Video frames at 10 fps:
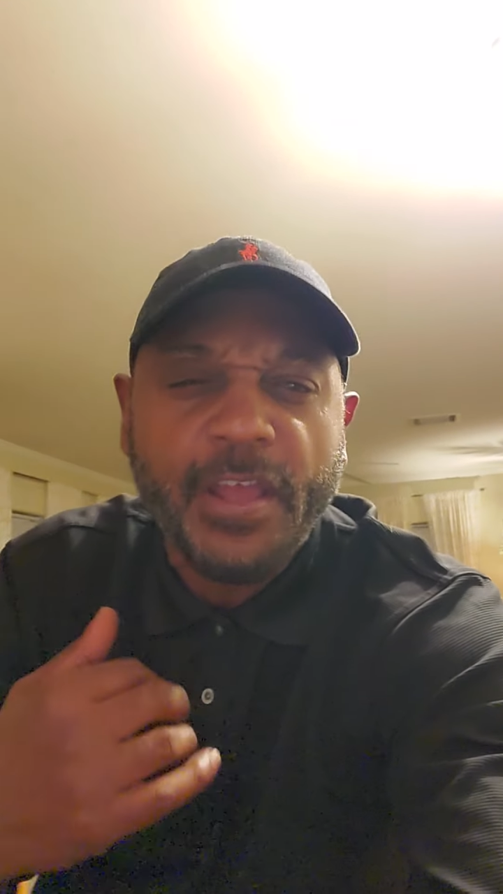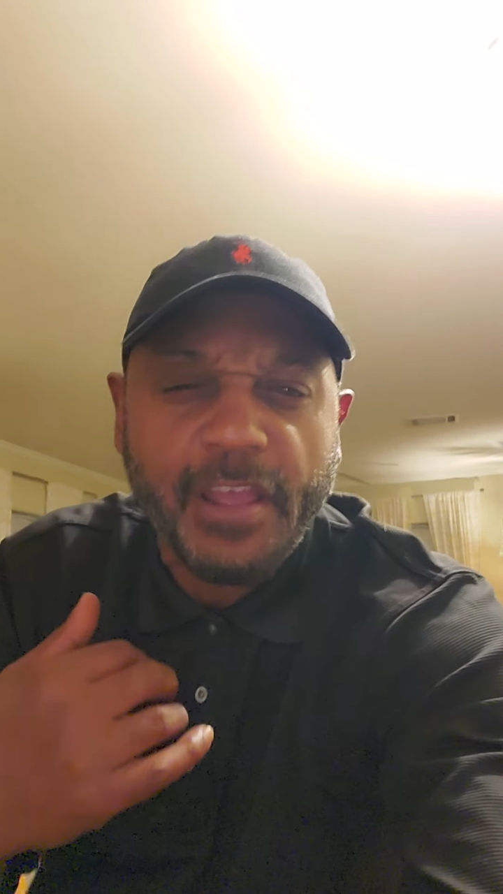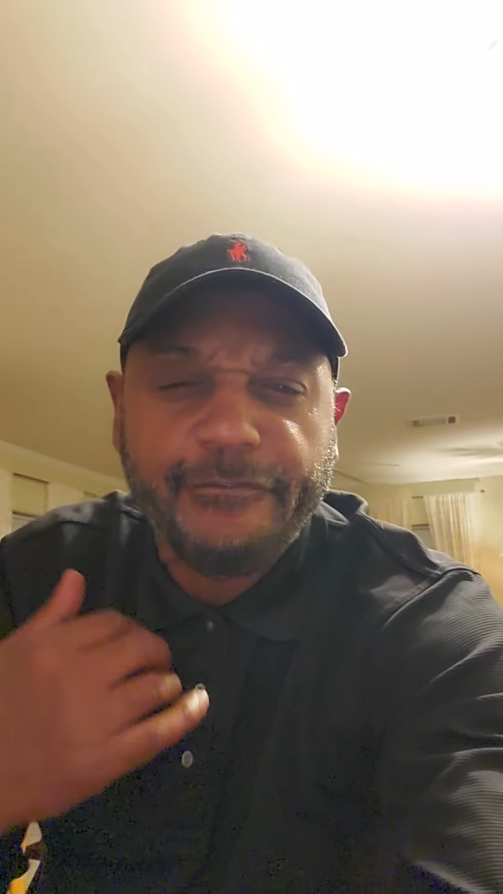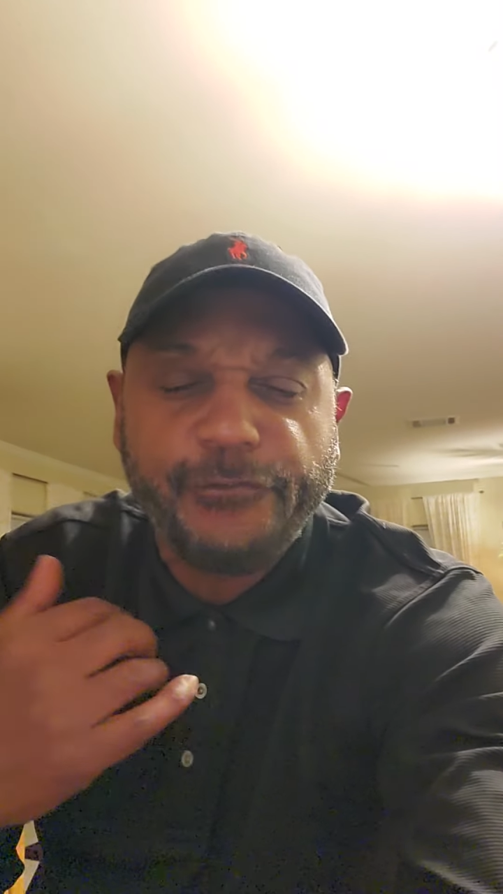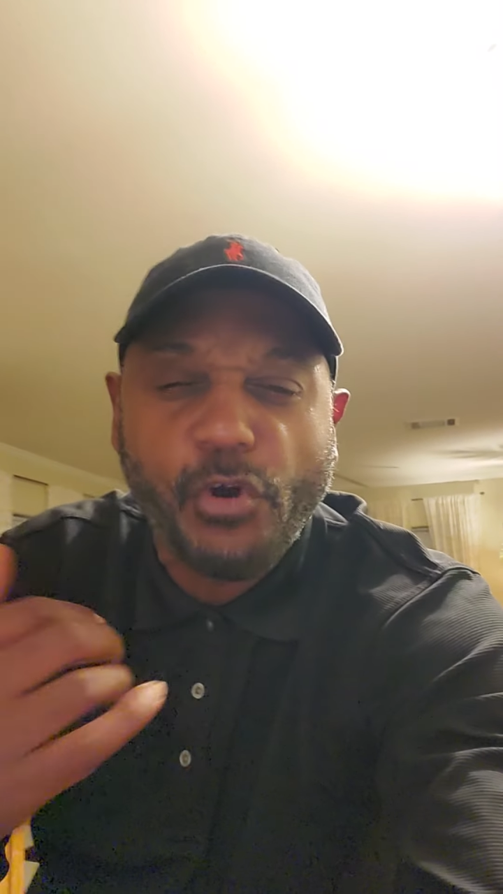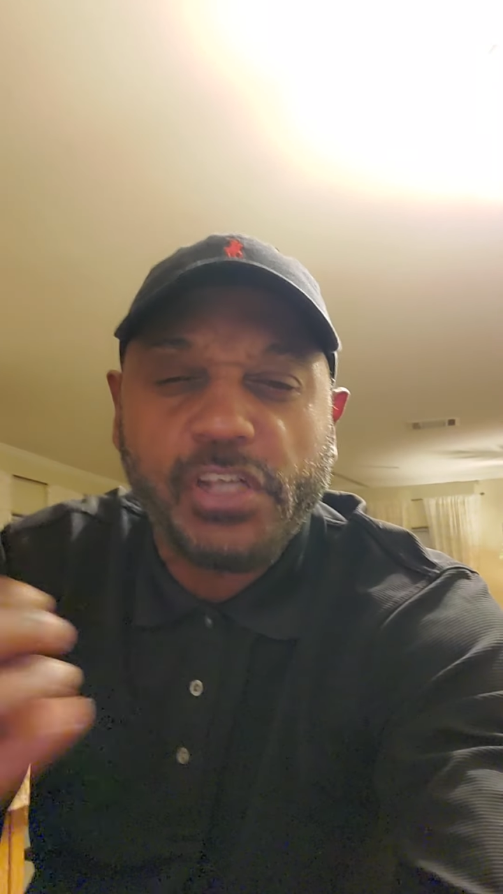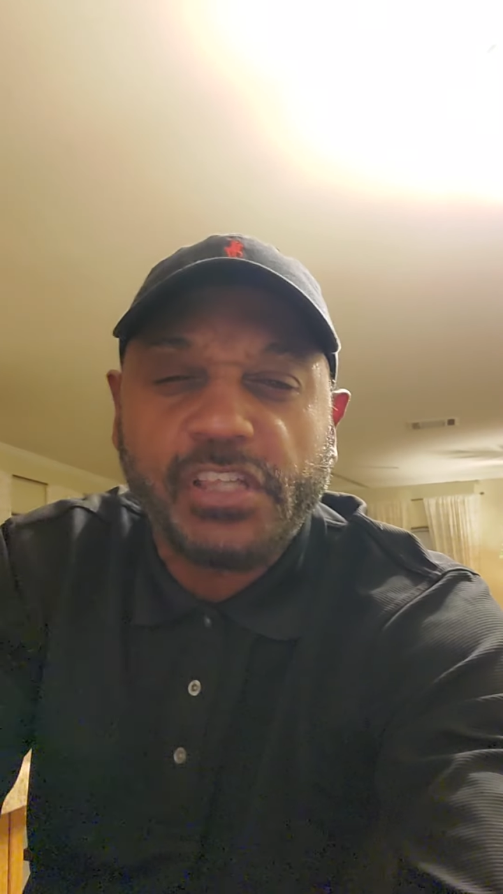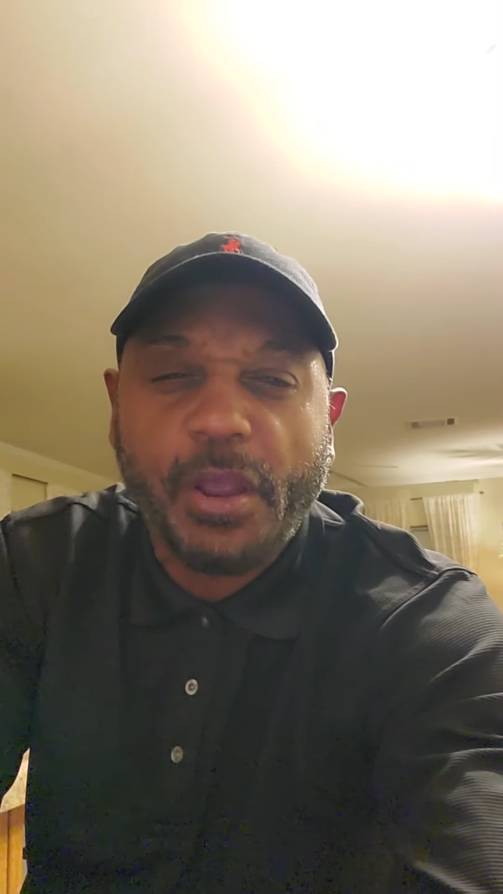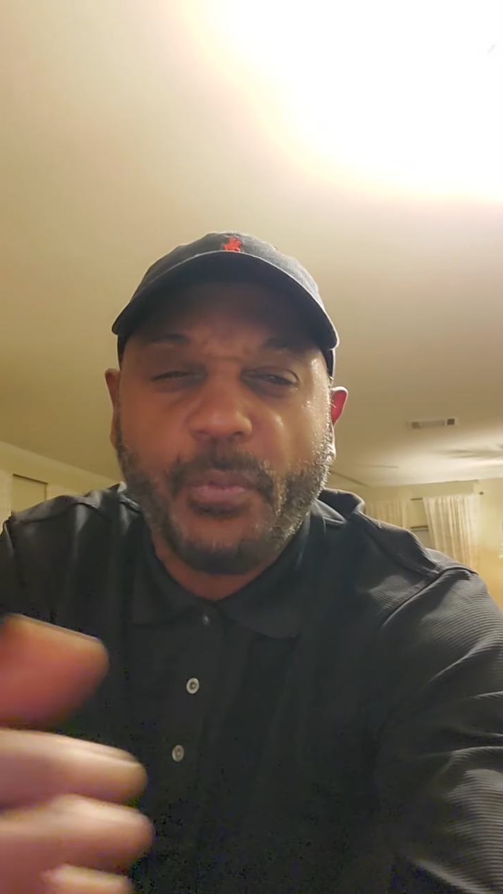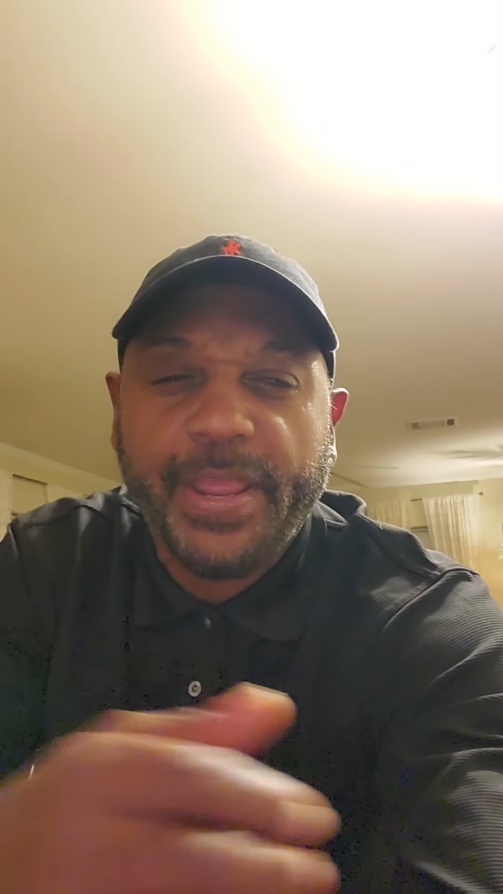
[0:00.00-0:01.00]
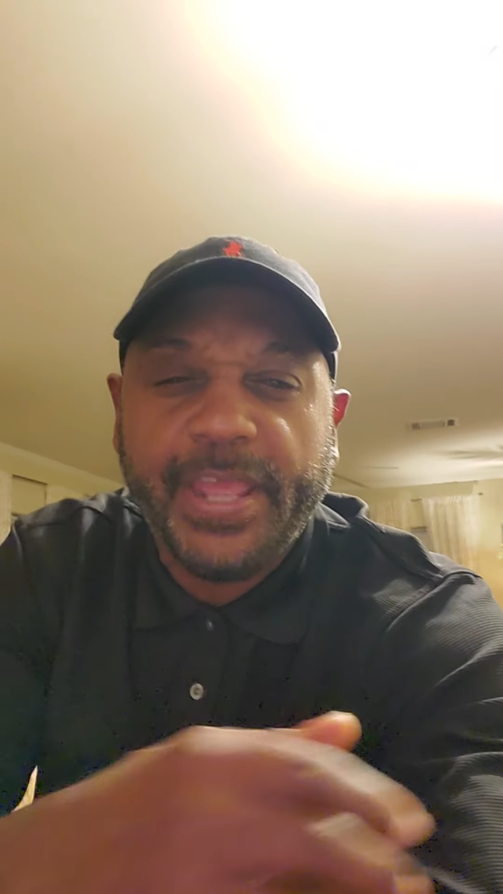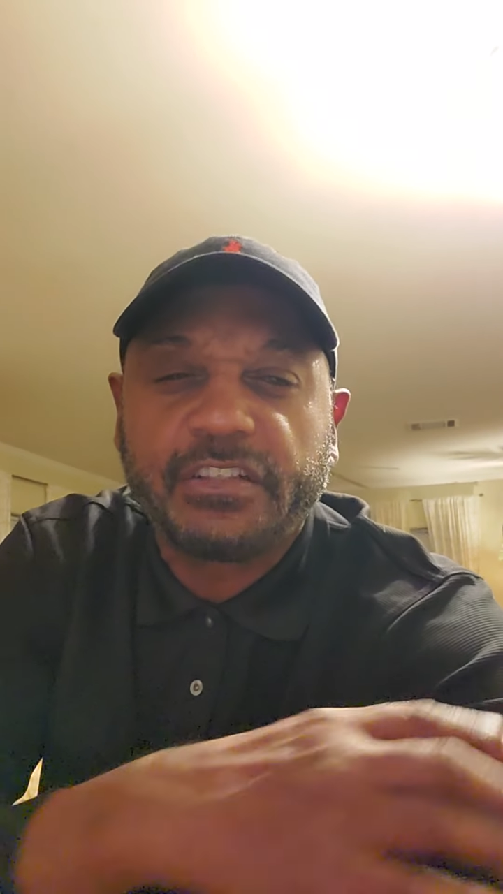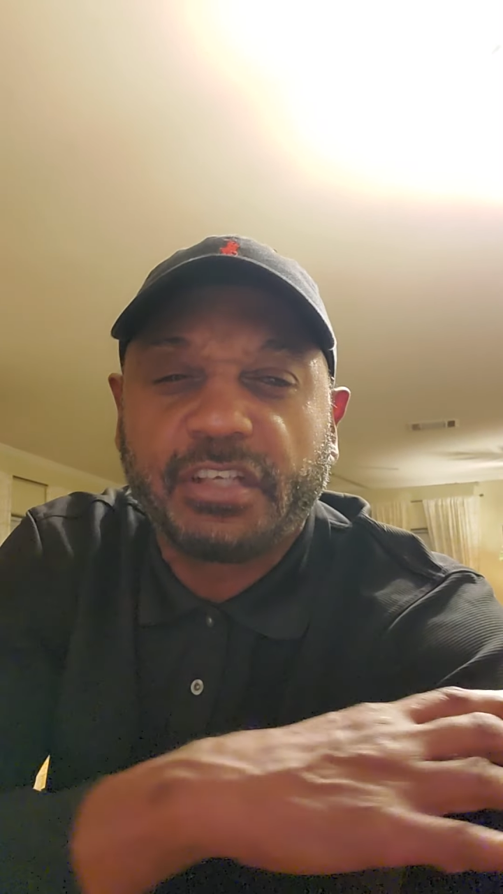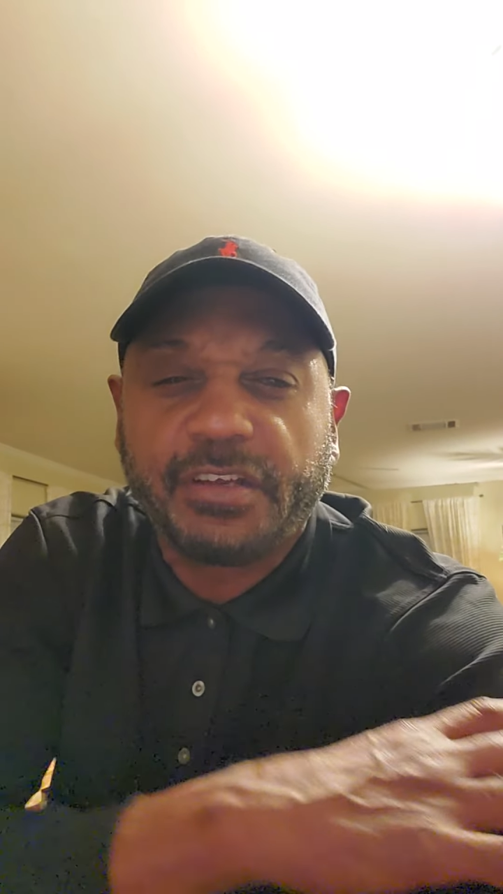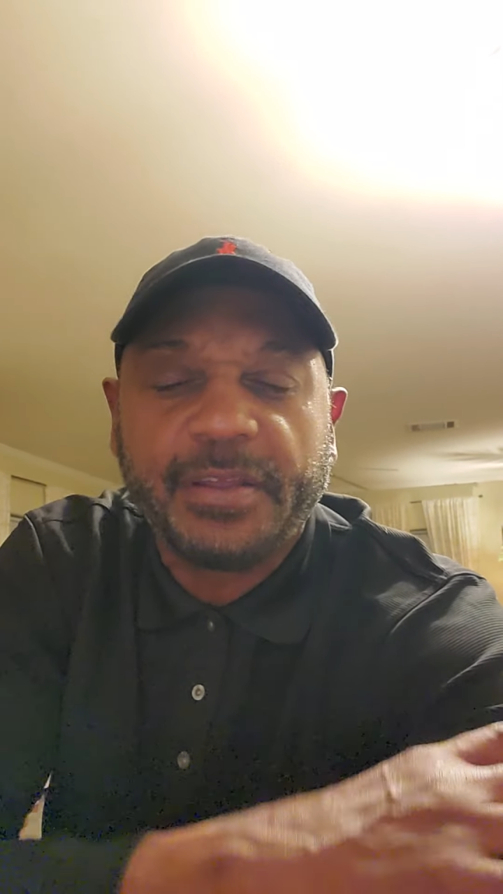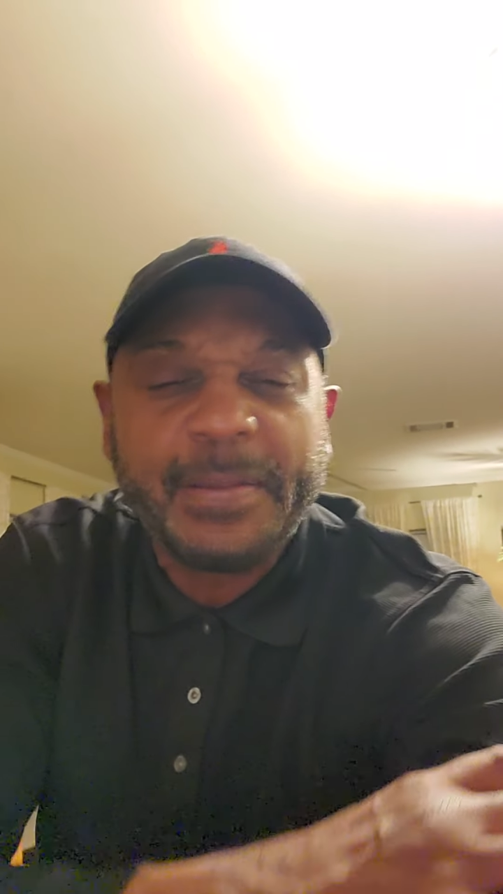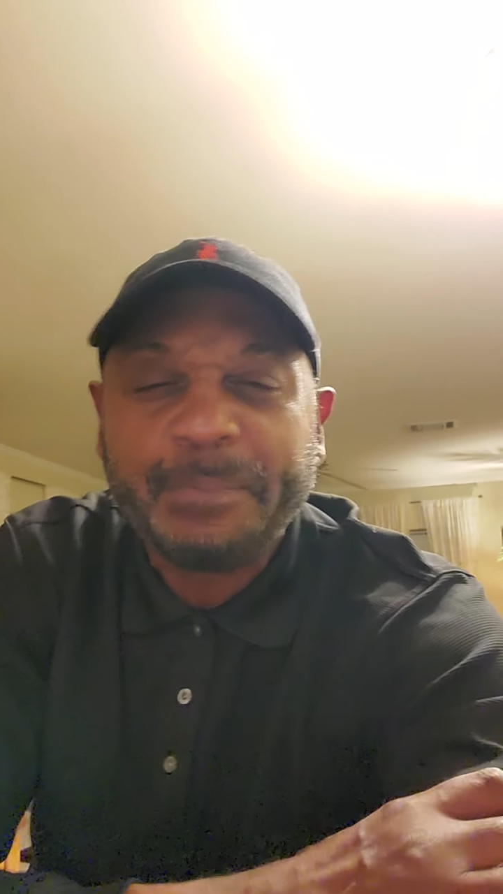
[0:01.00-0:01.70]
and forced their way into it.